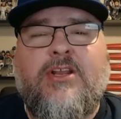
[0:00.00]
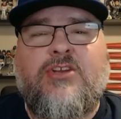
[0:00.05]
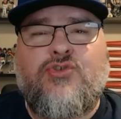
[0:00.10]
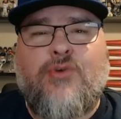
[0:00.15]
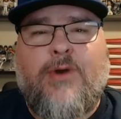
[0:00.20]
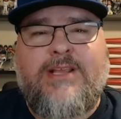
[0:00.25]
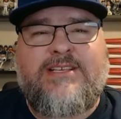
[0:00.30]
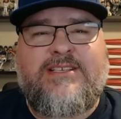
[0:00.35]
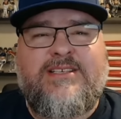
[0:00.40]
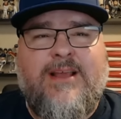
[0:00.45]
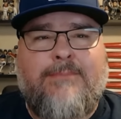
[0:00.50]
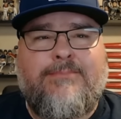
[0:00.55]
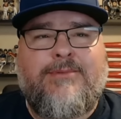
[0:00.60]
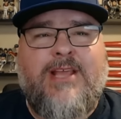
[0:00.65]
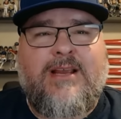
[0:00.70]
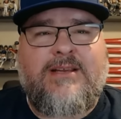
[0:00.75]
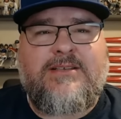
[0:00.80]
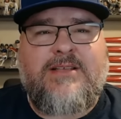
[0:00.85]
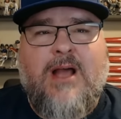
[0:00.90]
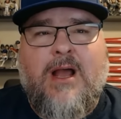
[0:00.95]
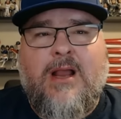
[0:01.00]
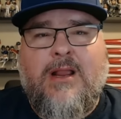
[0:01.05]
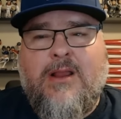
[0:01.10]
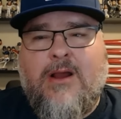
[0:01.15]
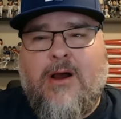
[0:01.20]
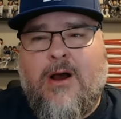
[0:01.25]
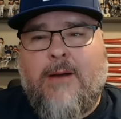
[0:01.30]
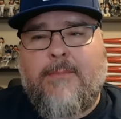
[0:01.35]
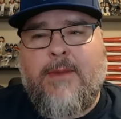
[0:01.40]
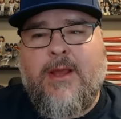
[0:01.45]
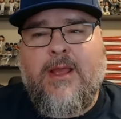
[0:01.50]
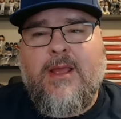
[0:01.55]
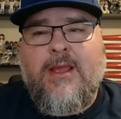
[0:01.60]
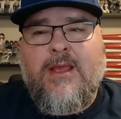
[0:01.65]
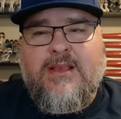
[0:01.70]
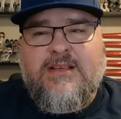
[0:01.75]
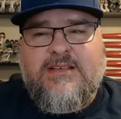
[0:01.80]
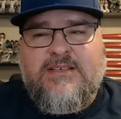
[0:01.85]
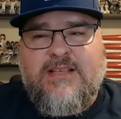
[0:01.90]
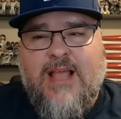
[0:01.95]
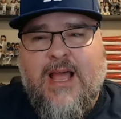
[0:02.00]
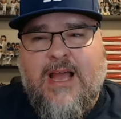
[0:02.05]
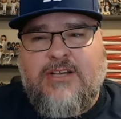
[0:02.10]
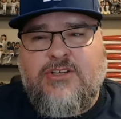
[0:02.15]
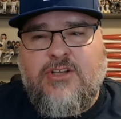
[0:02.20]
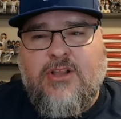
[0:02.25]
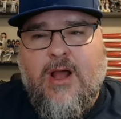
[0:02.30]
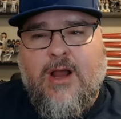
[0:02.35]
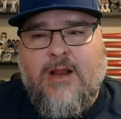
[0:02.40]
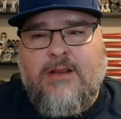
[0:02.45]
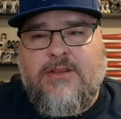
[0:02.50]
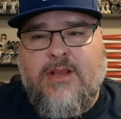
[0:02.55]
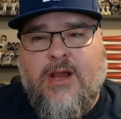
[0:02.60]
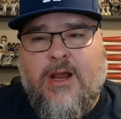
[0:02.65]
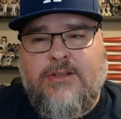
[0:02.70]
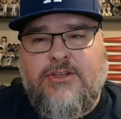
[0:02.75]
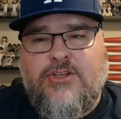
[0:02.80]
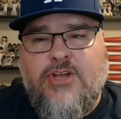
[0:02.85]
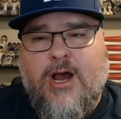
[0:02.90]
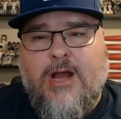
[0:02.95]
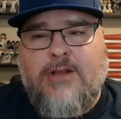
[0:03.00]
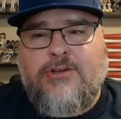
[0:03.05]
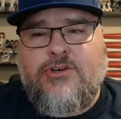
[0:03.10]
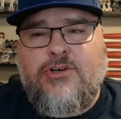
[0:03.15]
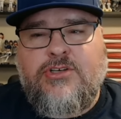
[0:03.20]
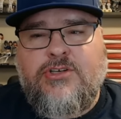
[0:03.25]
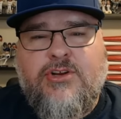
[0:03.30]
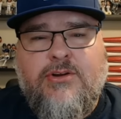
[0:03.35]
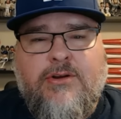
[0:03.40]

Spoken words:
joinsubtext.com/LockedOnDodgers.